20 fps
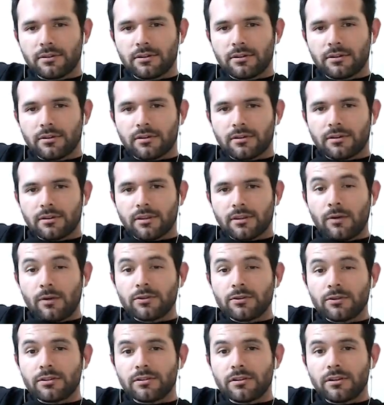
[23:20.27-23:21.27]
Holy shit.
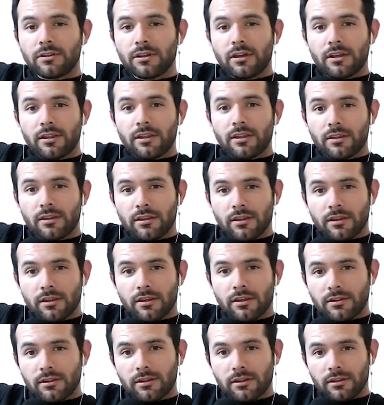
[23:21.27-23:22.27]
Has it really been that
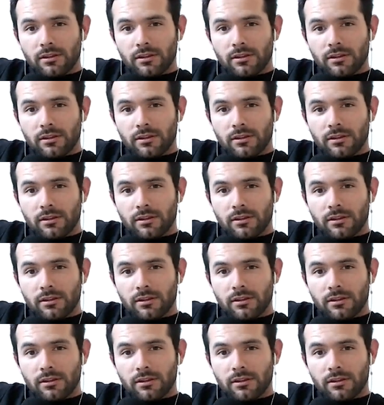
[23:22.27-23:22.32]
long?